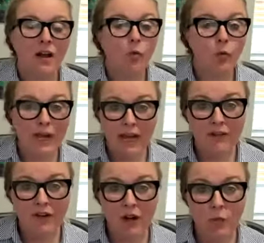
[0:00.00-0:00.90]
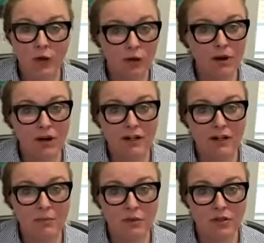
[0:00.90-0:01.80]
We have a Winter Park
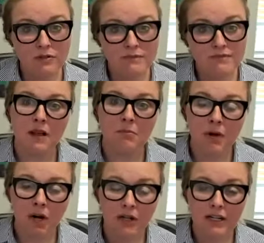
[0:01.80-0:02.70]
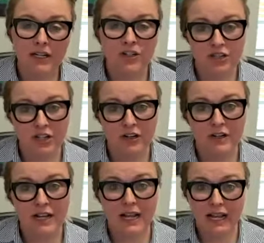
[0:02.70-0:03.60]
couple, Mark and
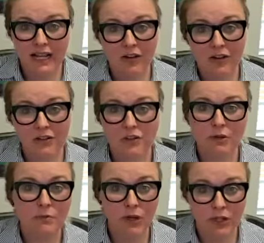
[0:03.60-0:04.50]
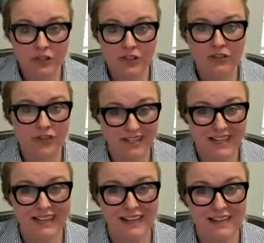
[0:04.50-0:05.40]
Sharon Hagel, who purchased their
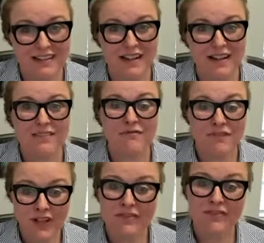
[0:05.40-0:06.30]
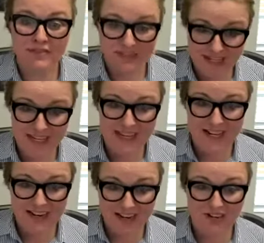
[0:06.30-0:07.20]
tickets
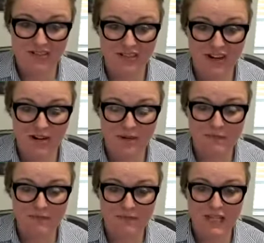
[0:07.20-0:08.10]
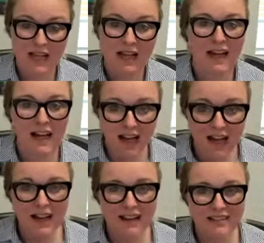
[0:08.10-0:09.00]
15 years ago.
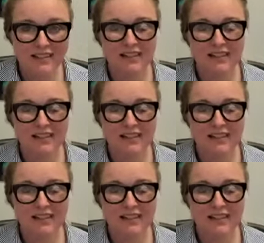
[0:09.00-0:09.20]
Hi,